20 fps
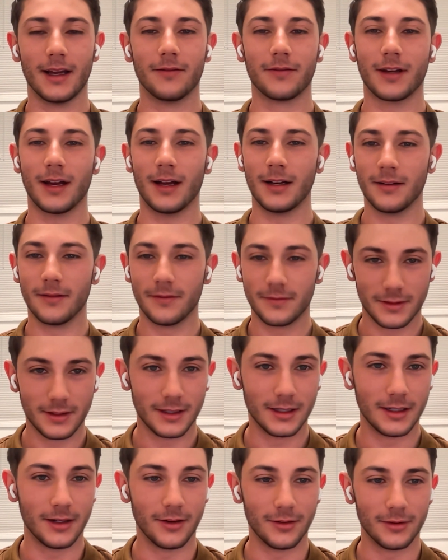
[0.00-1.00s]
I've kind of,
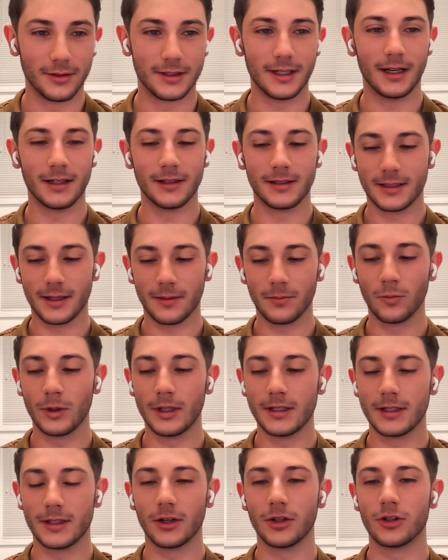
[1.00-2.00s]
done some
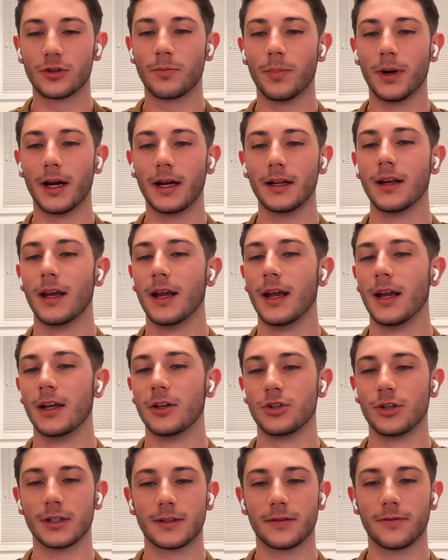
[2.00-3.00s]
research, but
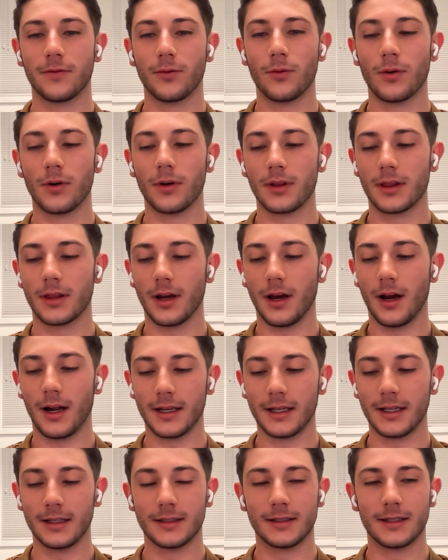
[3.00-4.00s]
just for the
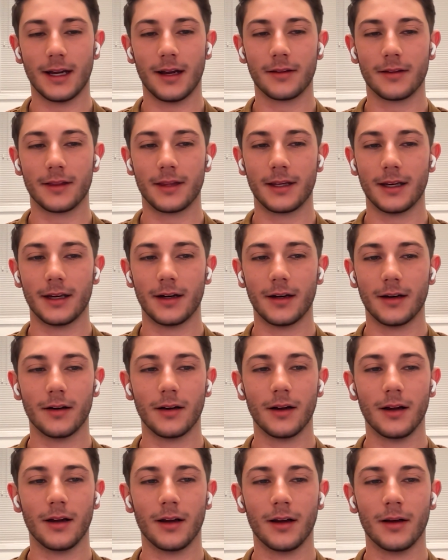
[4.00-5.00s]
audience out there,
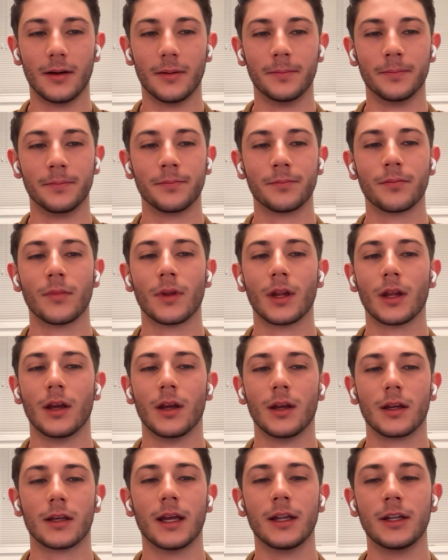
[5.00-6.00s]

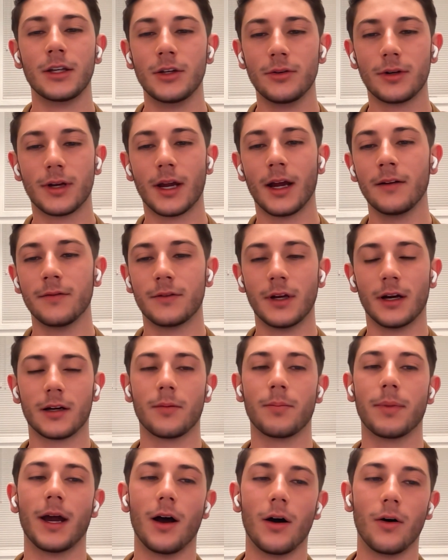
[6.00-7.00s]
can you kind of talk
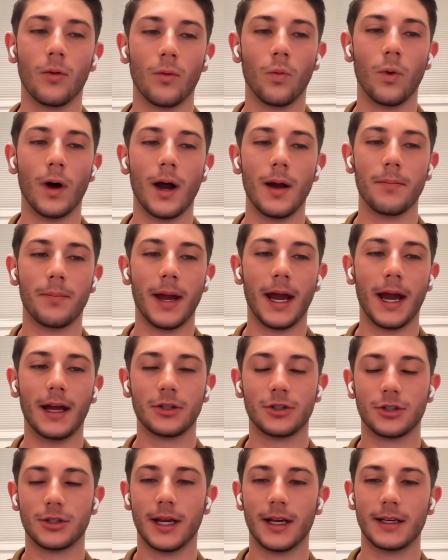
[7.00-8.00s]
about what
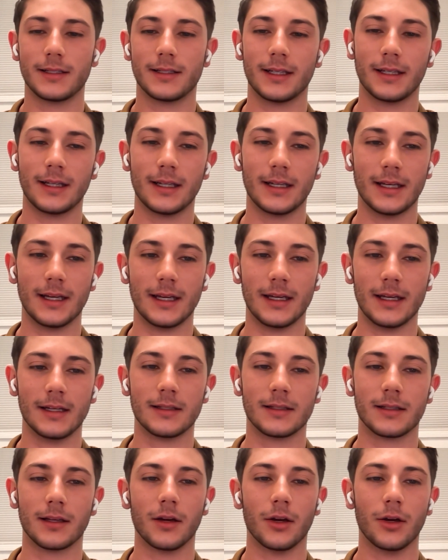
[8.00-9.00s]
patch testing
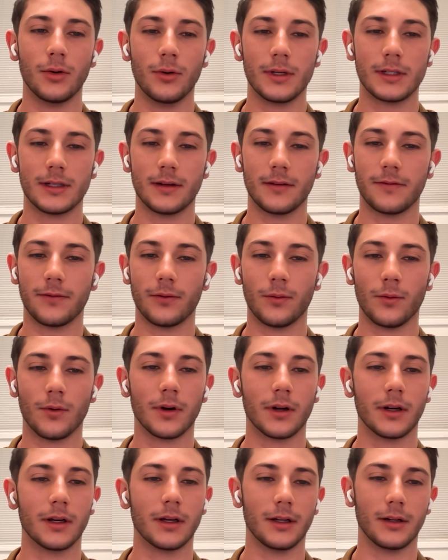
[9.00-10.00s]
is? Who is it
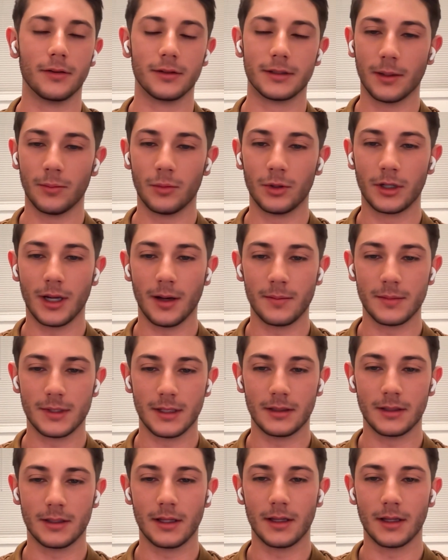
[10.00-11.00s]
for? Someone comes
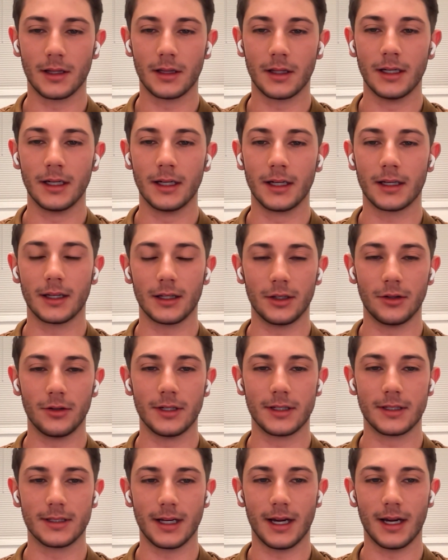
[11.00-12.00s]
into the clinic and you
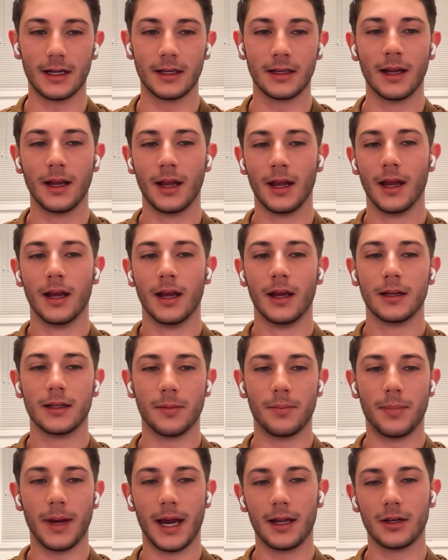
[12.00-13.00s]
decide
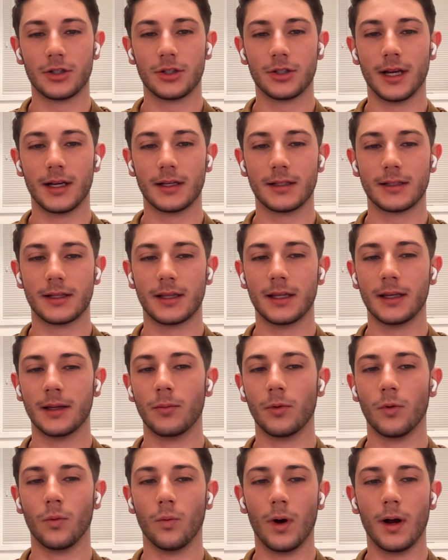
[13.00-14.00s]
to patch test them.
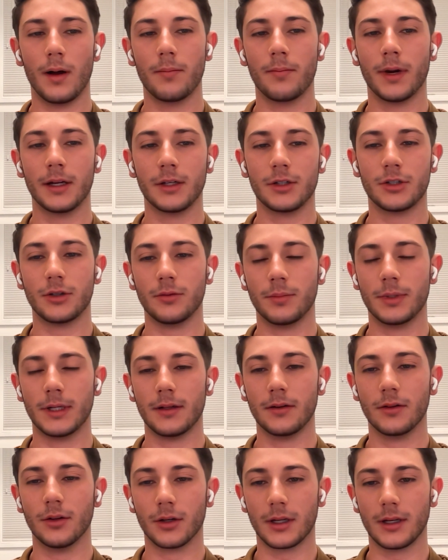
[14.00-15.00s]
What might you
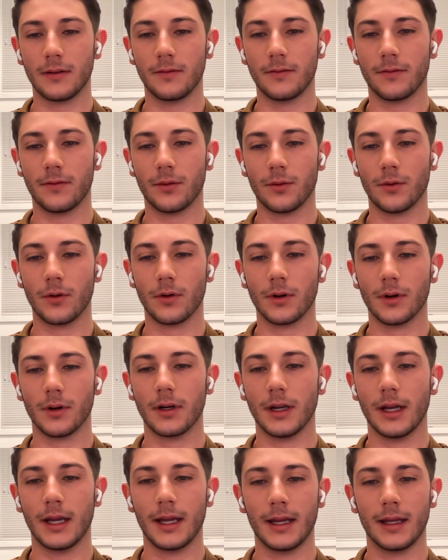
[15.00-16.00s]
be looking
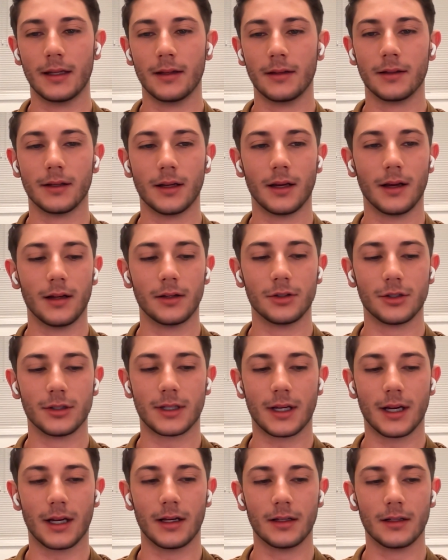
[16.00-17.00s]
for? And
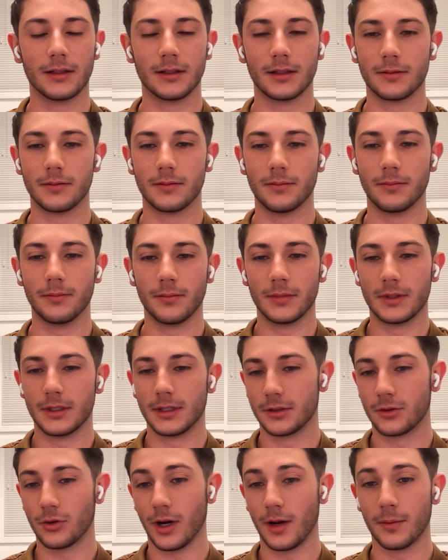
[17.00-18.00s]
just kind of
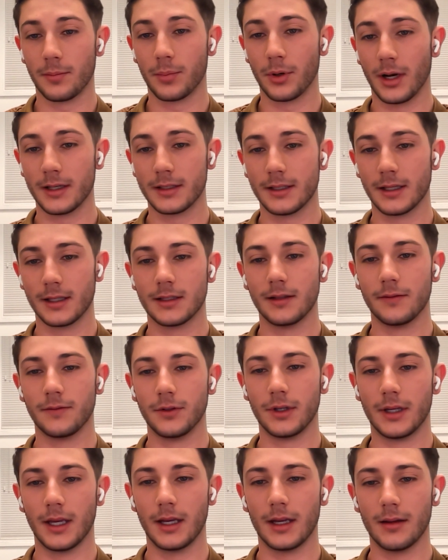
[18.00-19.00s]
describe the process if
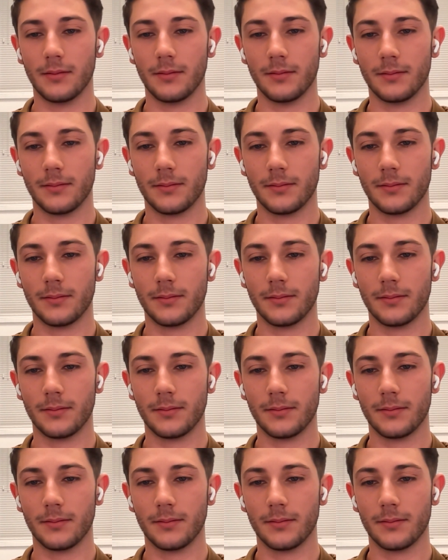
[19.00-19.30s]
you can.